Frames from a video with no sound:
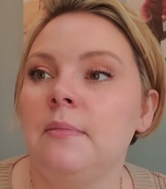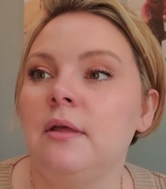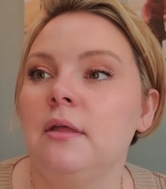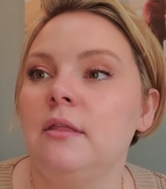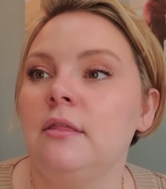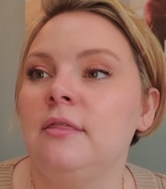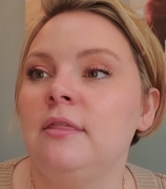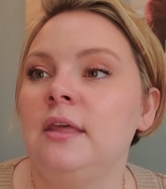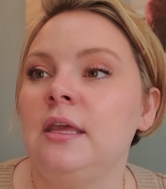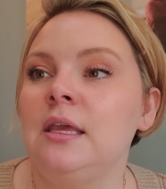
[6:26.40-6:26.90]

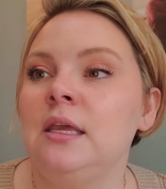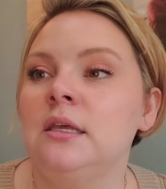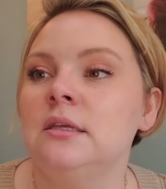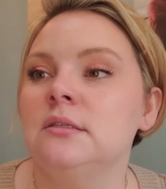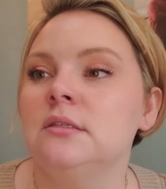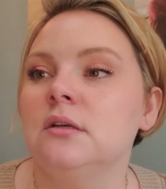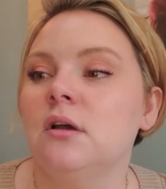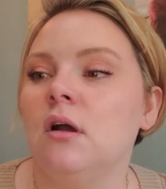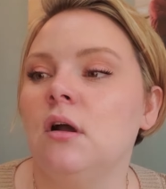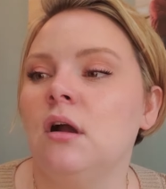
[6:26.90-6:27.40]

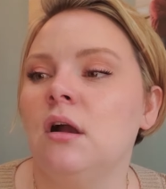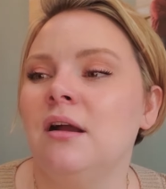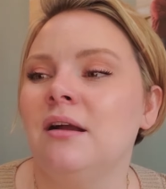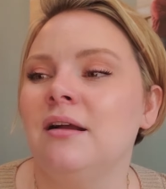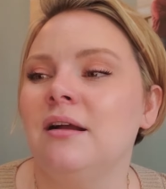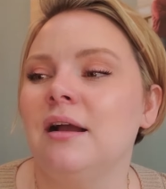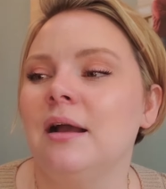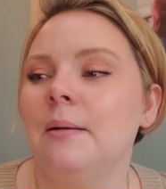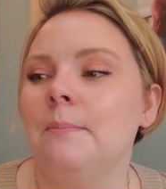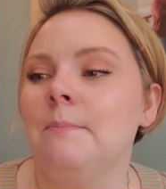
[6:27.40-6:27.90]
These
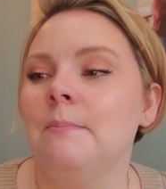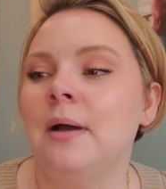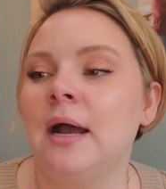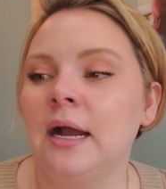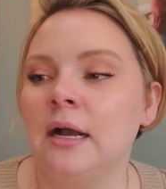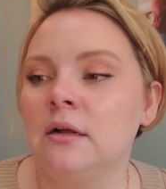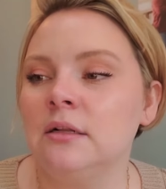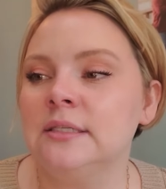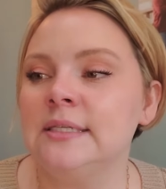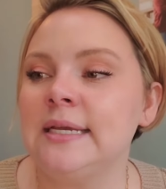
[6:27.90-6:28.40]
are
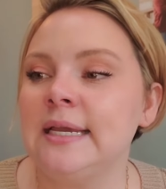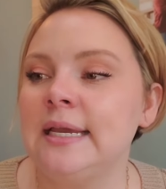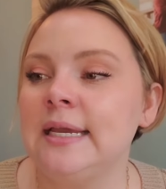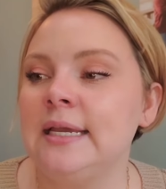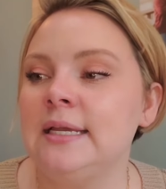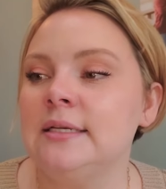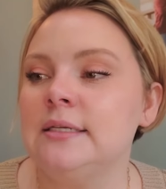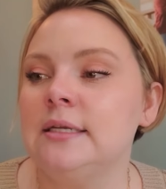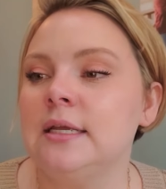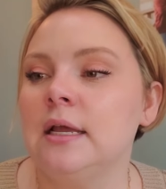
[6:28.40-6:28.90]
mild
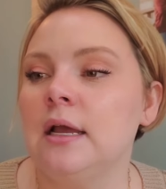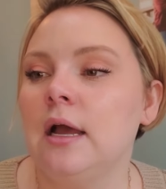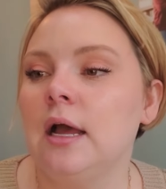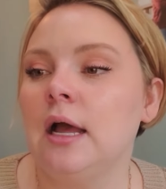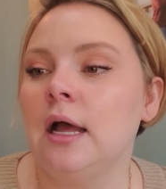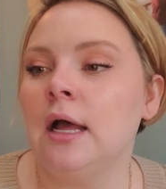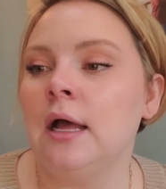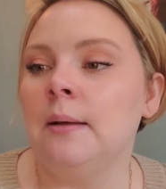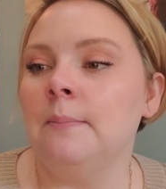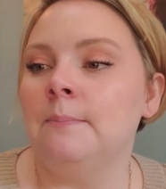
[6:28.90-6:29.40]
heat,
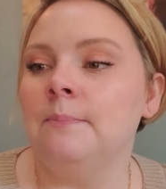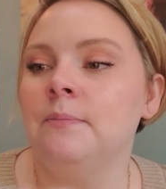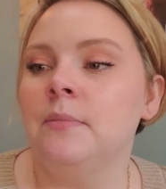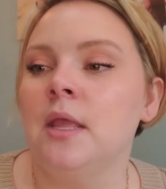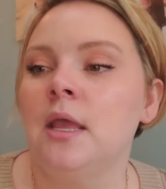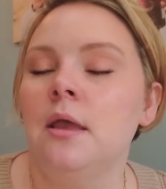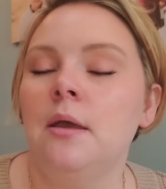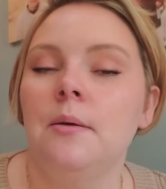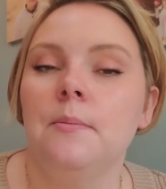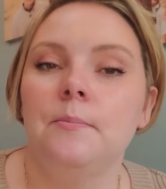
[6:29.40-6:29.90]

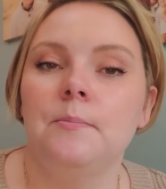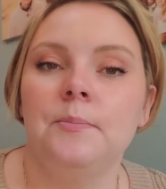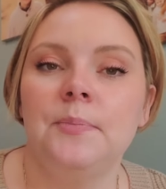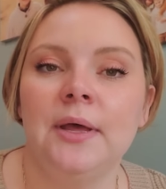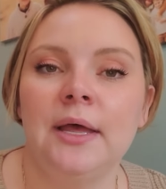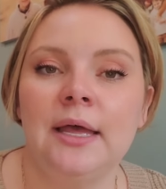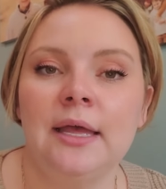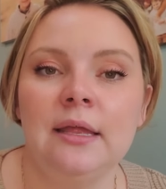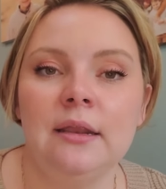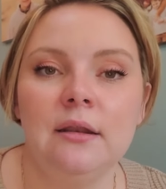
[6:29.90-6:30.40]

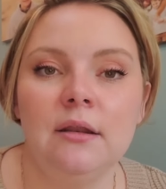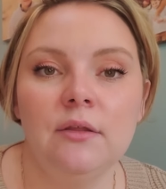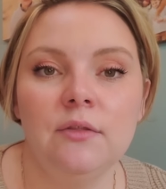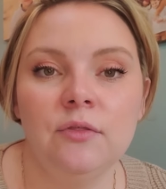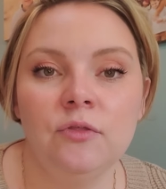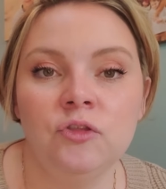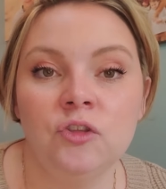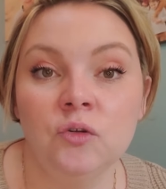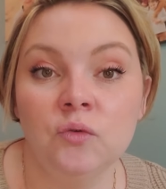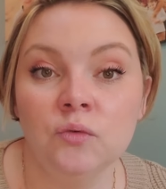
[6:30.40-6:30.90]
but
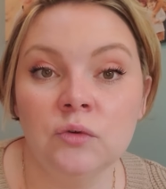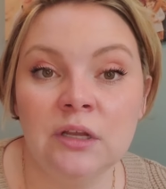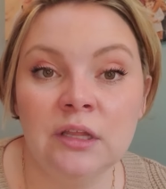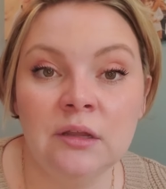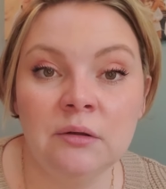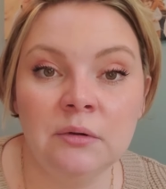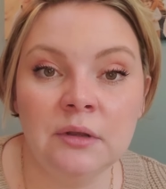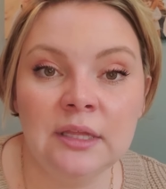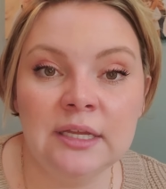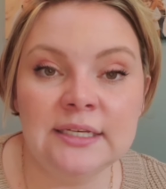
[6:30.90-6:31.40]
they're really,
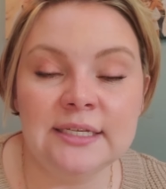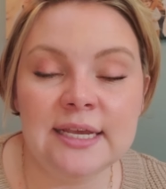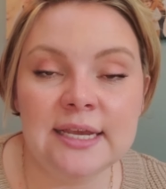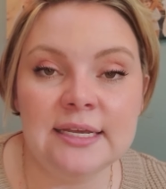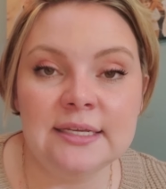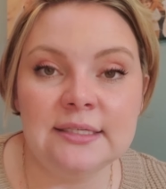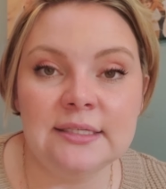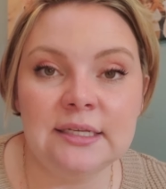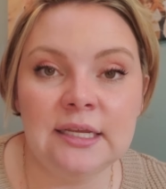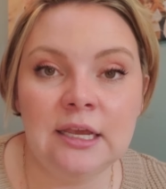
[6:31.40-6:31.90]
really
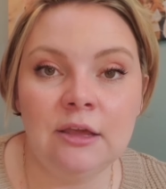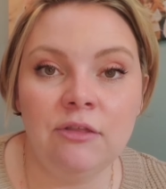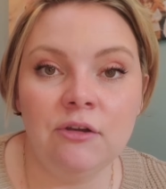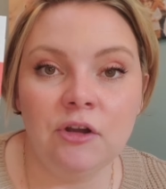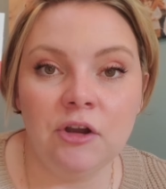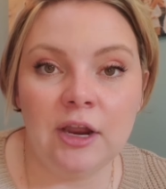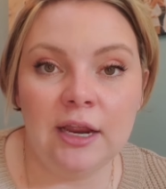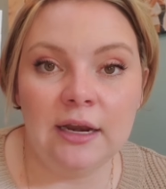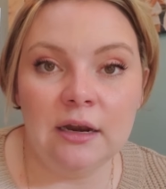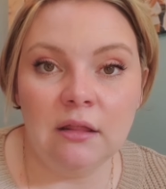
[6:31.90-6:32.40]
tasty. They're
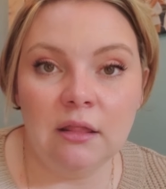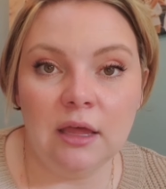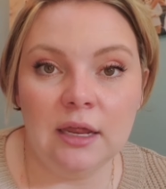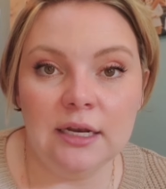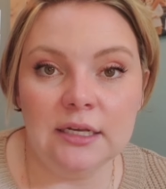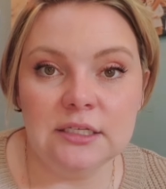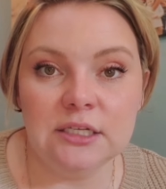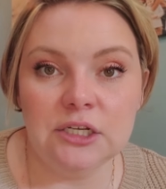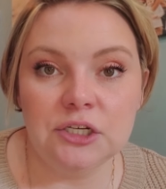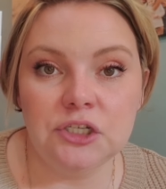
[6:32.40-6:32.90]
great in a lot
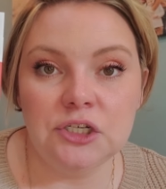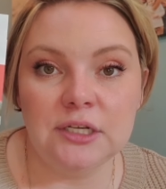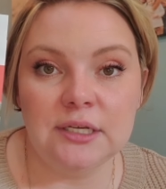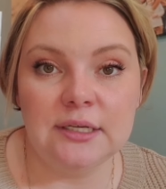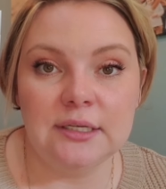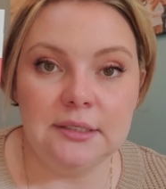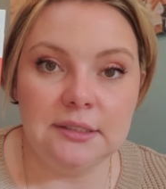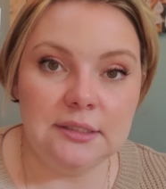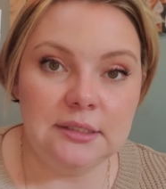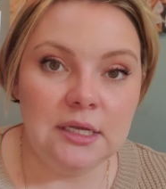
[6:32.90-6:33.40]
of
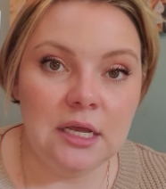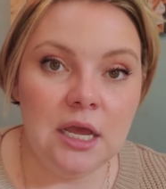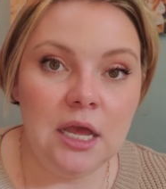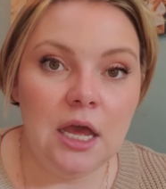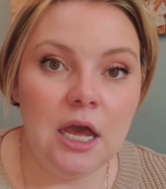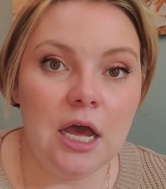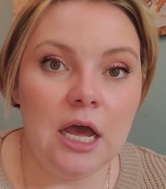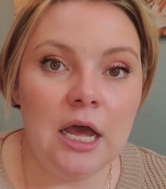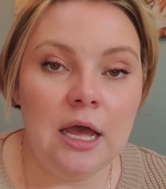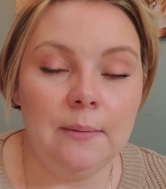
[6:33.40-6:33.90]
dishes.
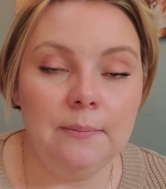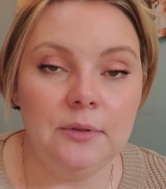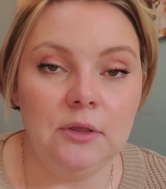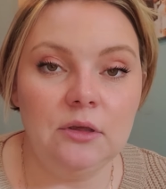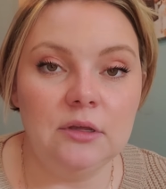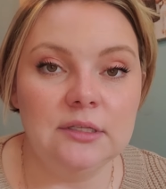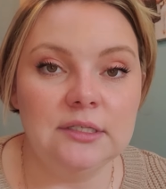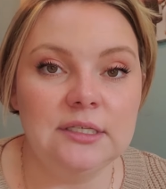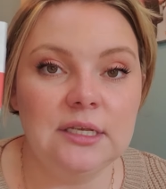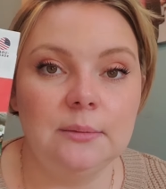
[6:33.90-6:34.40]
You
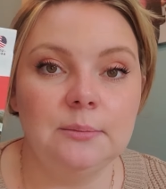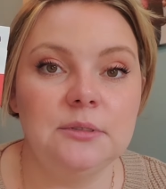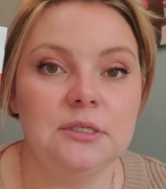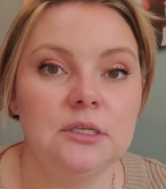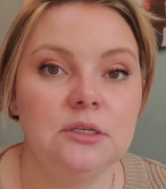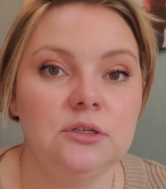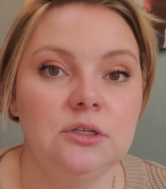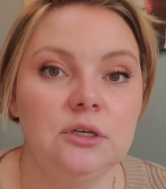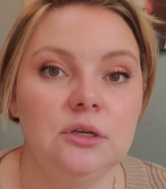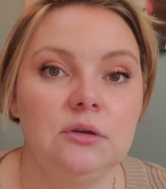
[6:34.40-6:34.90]
can
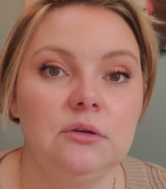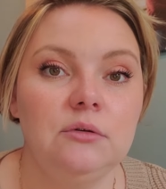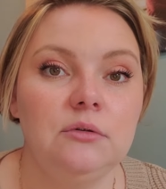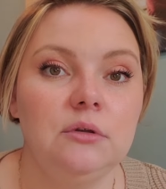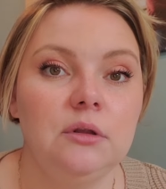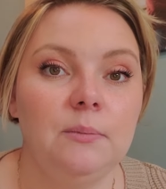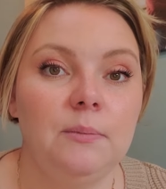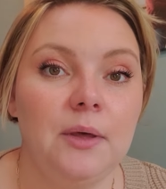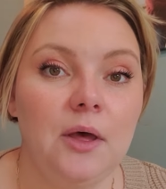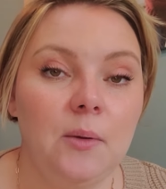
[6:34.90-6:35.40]

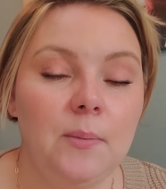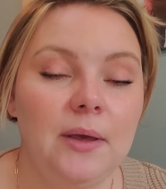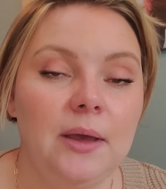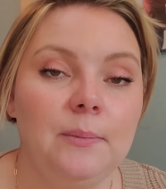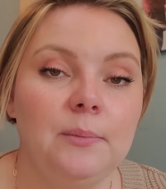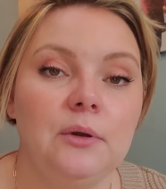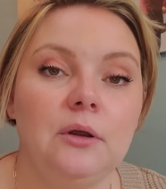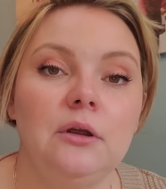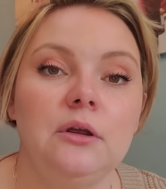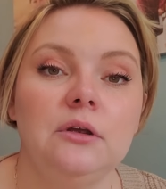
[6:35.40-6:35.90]
substitute bell
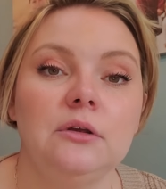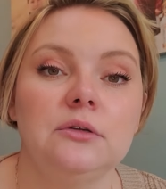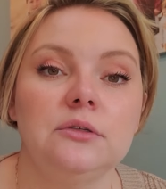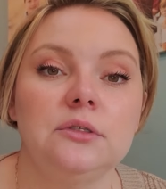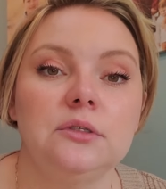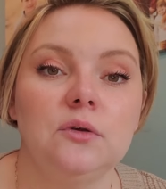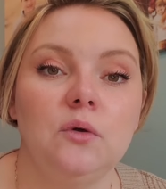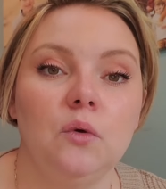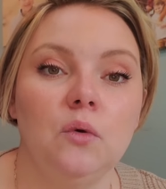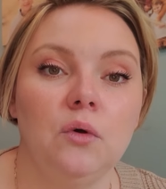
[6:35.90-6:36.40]
peppers,
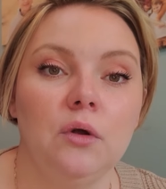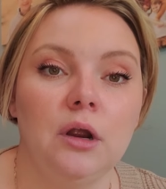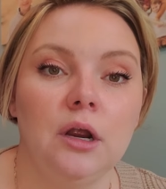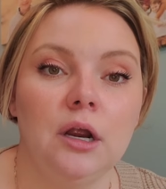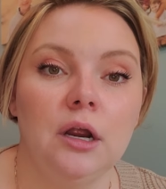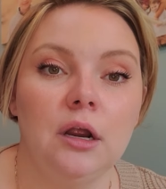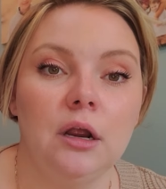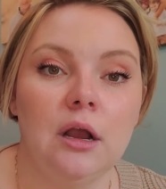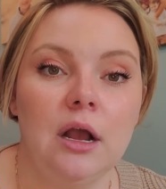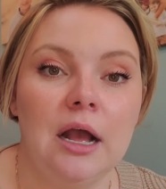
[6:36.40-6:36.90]

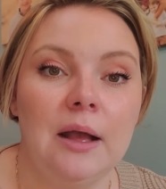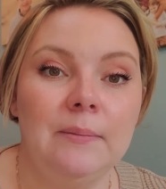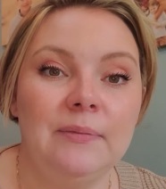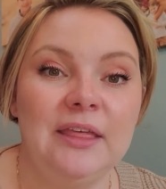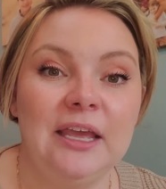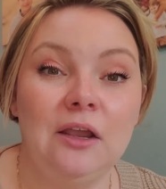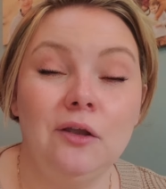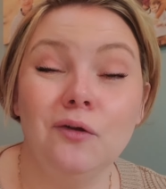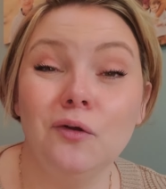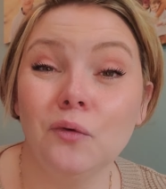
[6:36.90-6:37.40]
or they
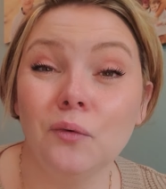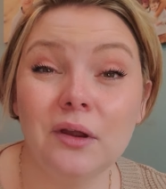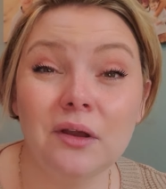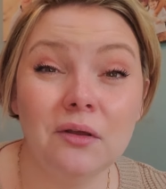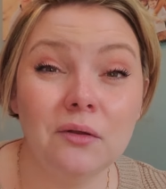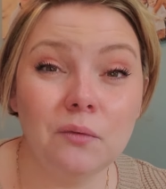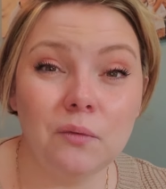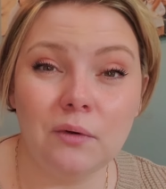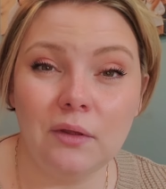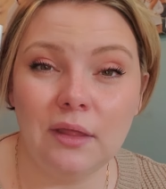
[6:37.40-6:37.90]

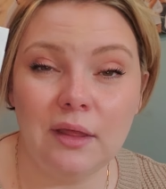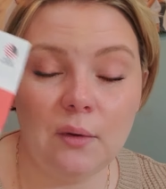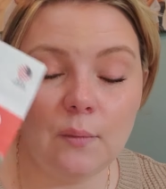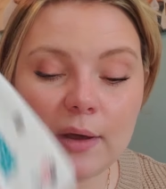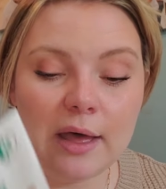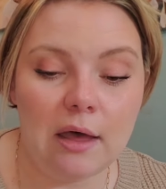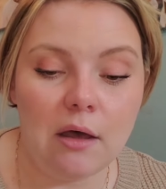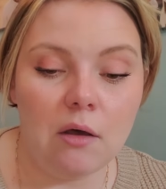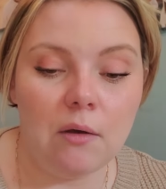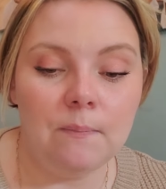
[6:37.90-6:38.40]
grill really
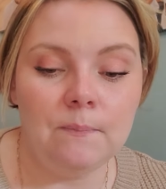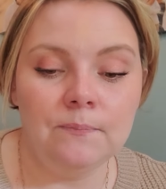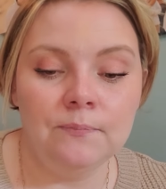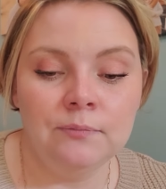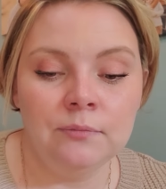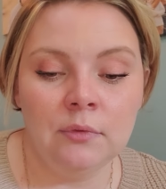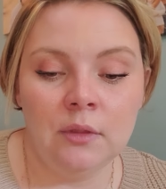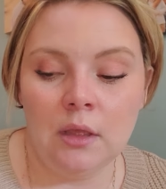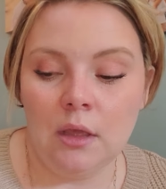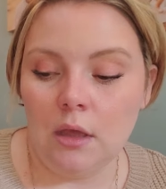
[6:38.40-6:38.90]
well.
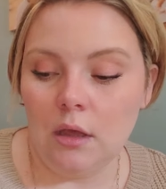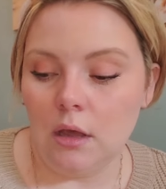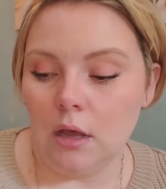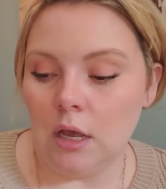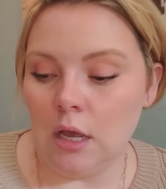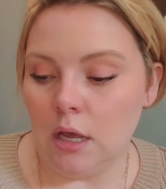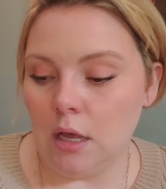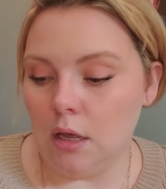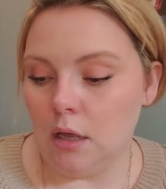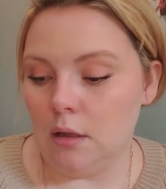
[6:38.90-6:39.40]

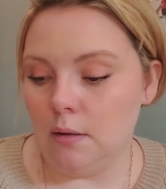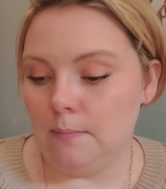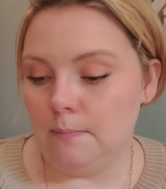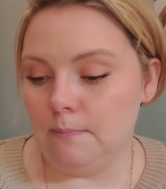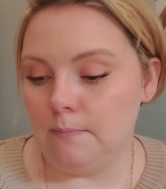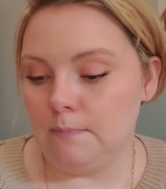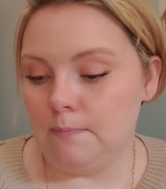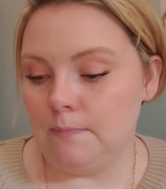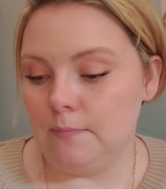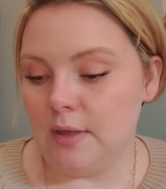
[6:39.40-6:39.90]

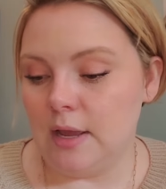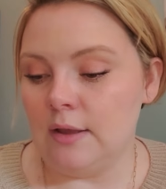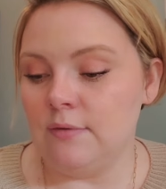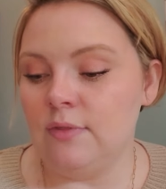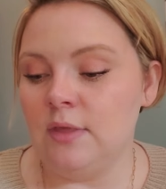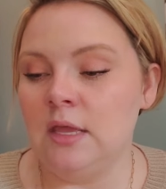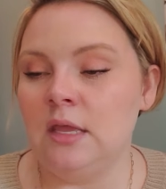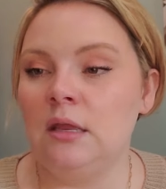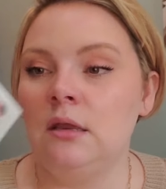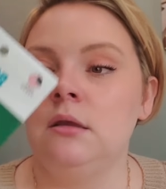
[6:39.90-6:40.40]
And
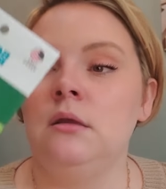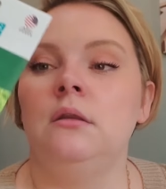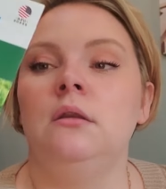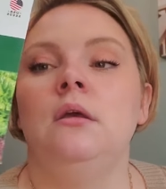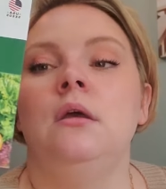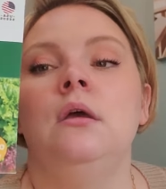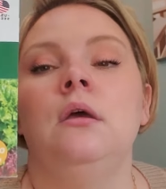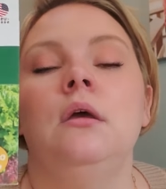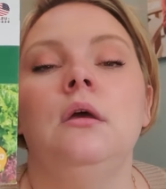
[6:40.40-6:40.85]
then